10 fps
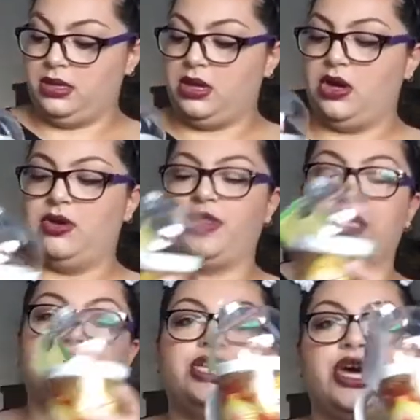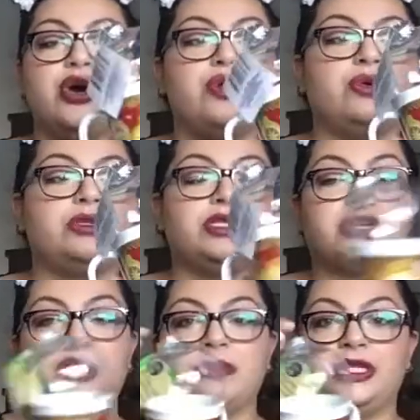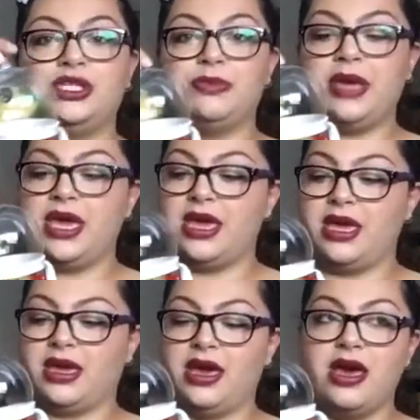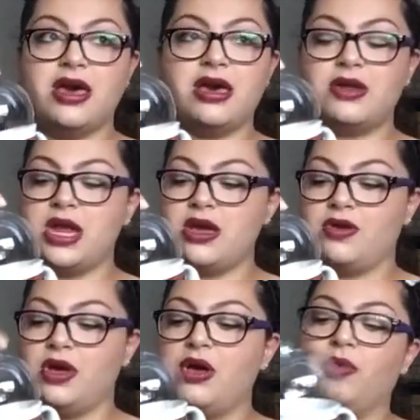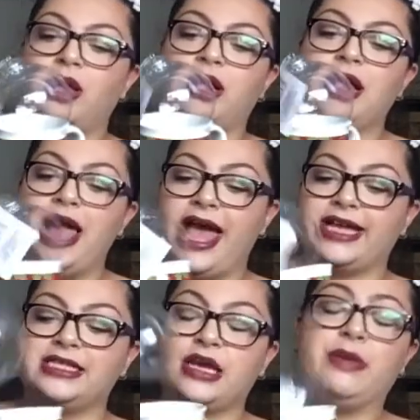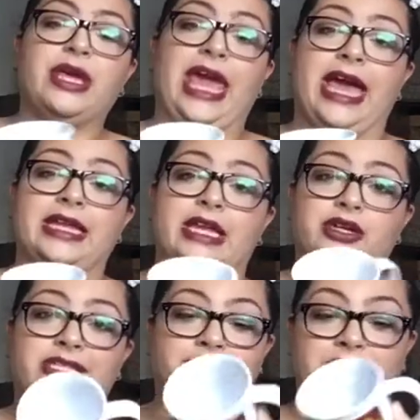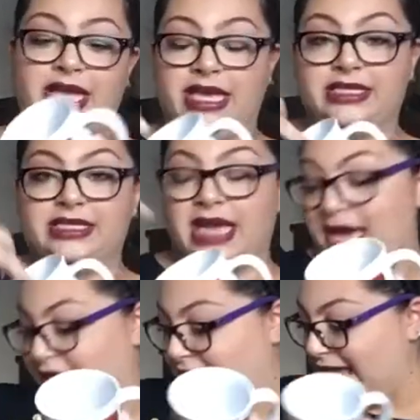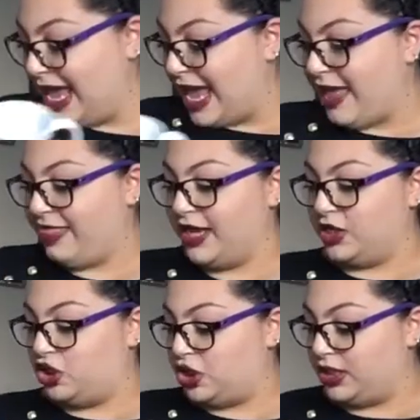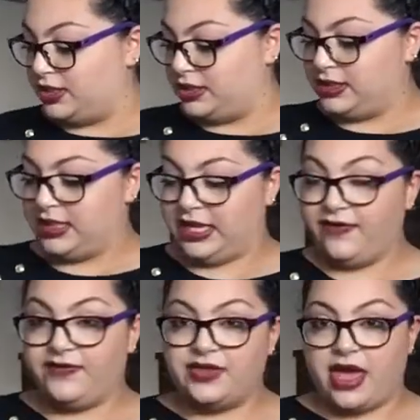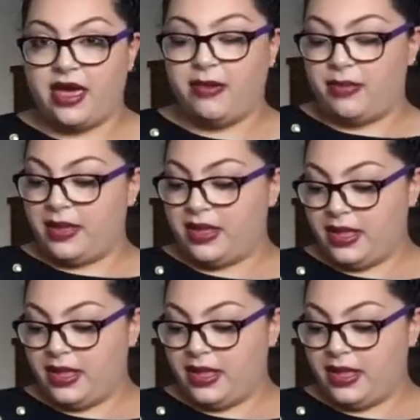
Oh, they don't. They're gonna be too big. Oh, no. Well, I guess I could put candy or something inside, and then just gift them